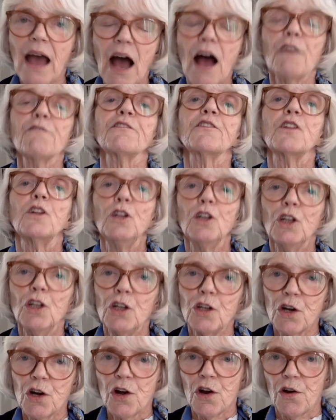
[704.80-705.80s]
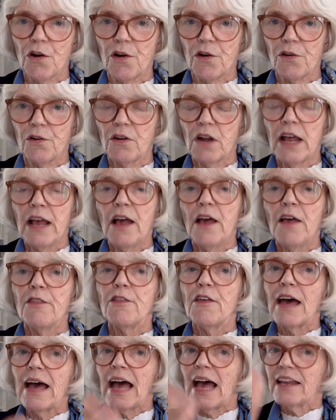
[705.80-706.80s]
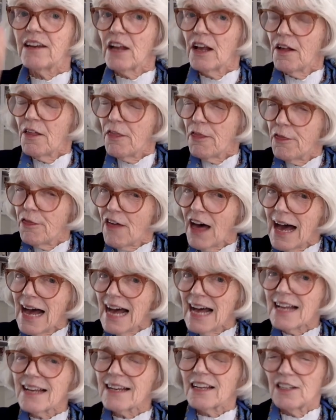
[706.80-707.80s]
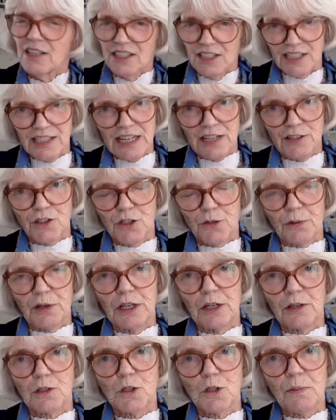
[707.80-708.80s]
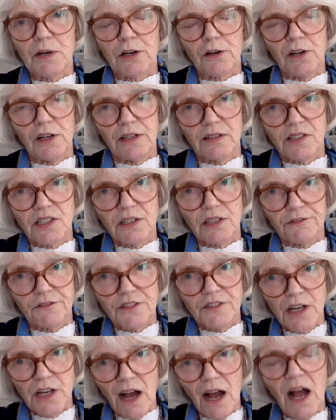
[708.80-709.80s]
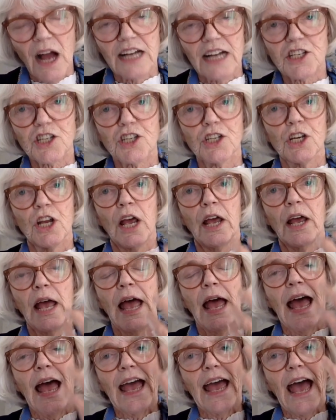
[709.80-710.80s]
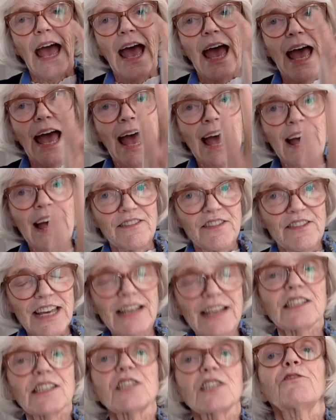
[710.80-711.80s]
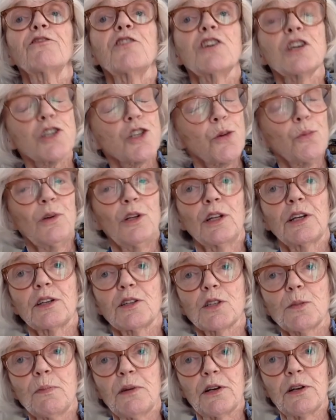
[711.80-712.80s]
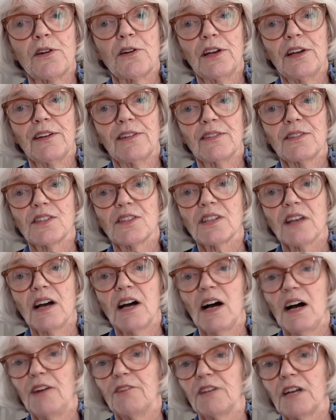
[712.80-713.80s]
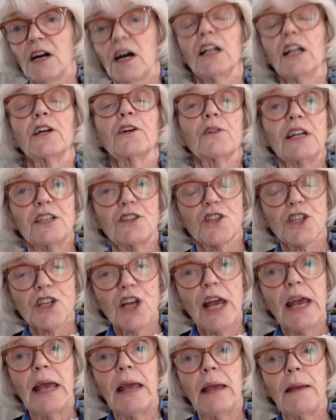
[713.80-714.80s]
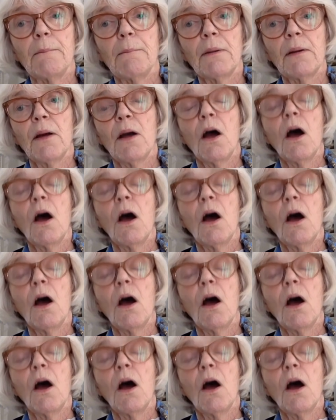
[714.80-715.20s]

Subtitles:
have to learn that that sensory experience of touch and this visual experience of color and shape